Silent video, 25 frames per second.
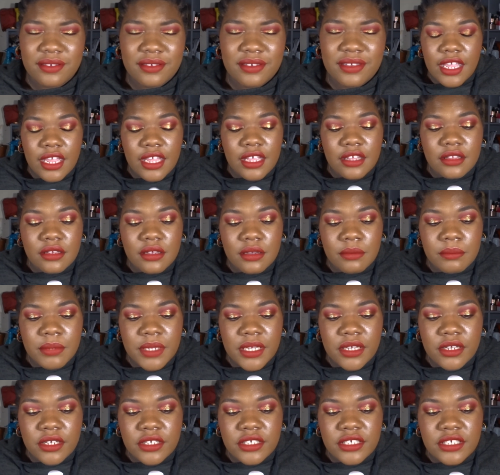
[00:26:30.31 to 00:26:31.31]
And
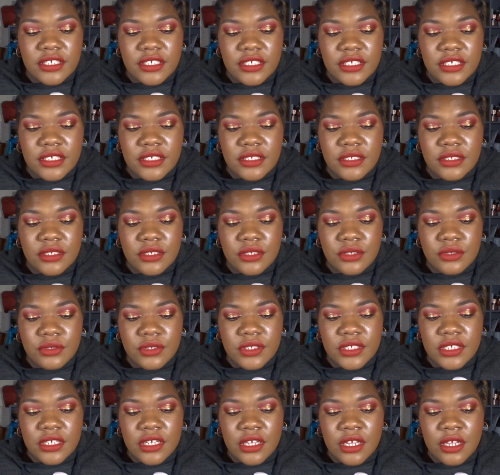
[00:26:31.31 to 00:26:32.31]
because she's
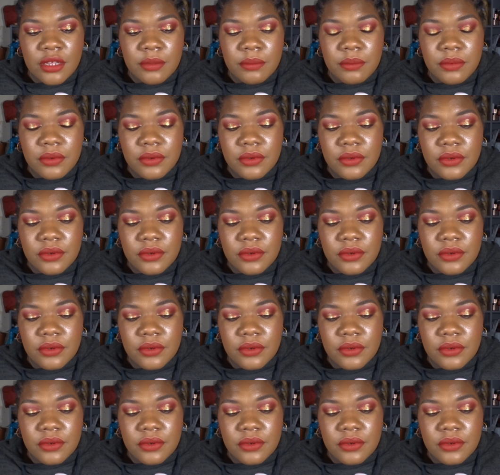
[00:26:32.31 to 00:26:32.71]
using up